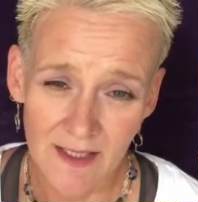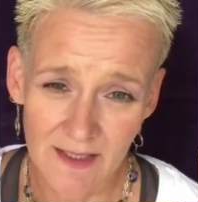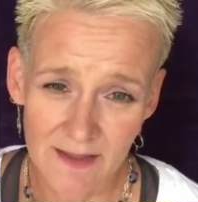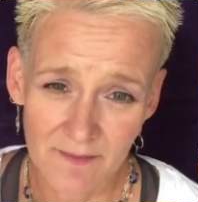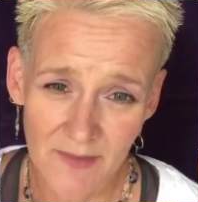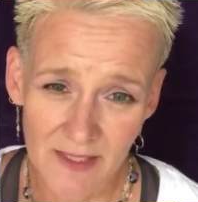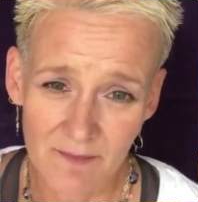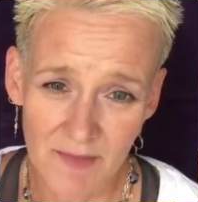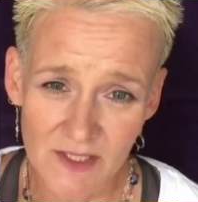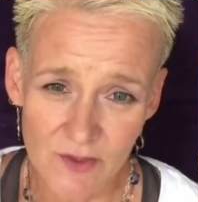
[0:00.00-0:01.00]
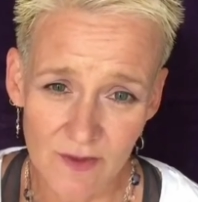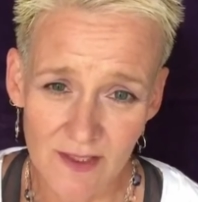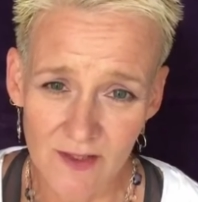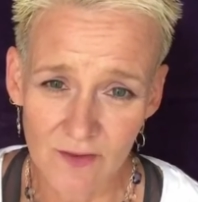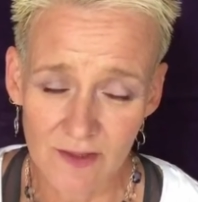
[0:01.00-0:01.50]
And make sure
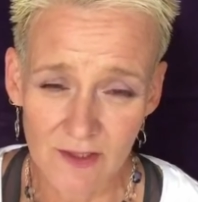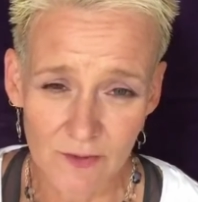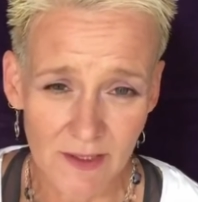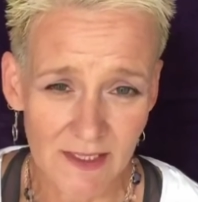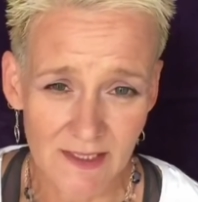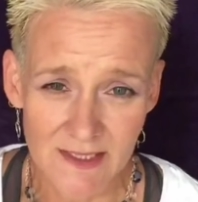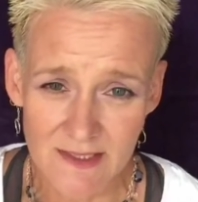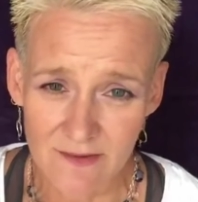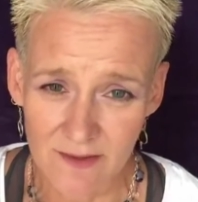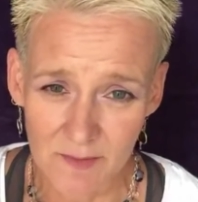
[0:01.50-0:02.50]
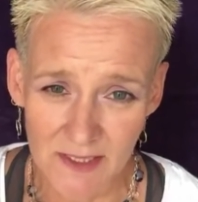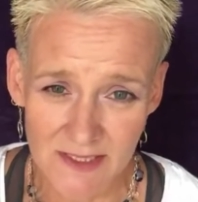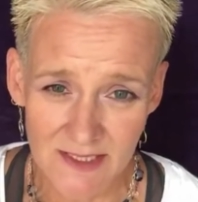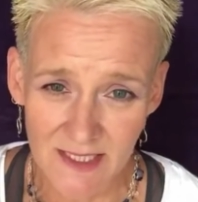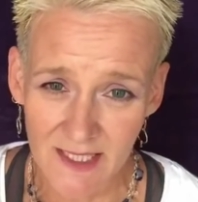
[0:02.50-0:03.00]
that you're including at least 30
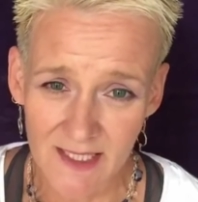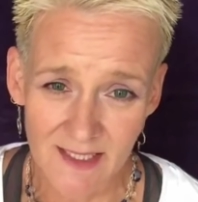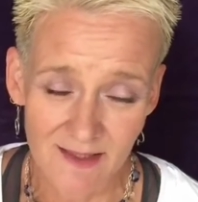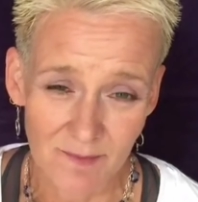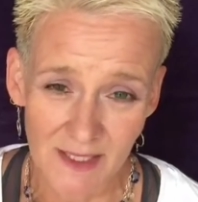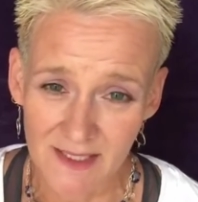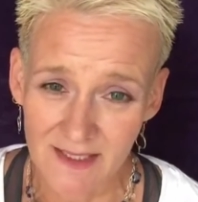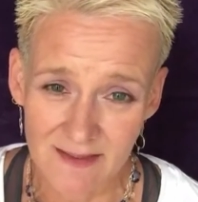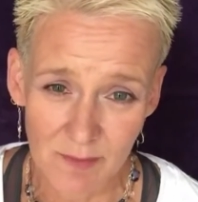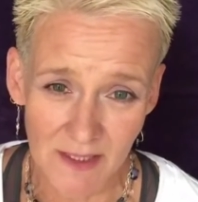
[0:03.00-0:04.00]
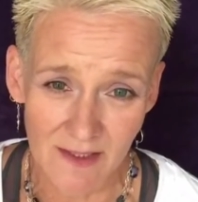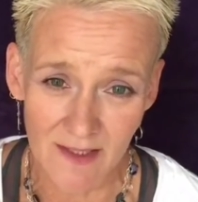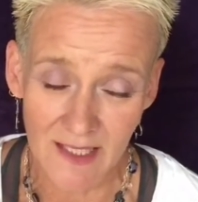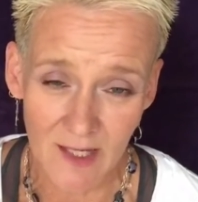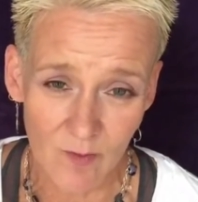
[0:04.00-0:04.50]
minutes a day. It might need to be
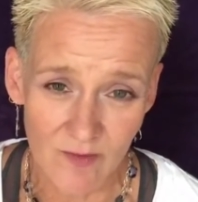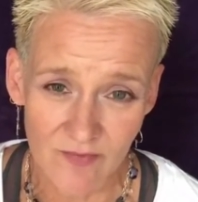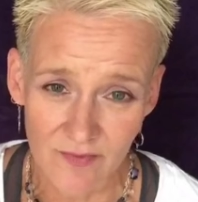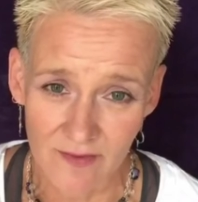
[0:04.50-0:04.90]
an hour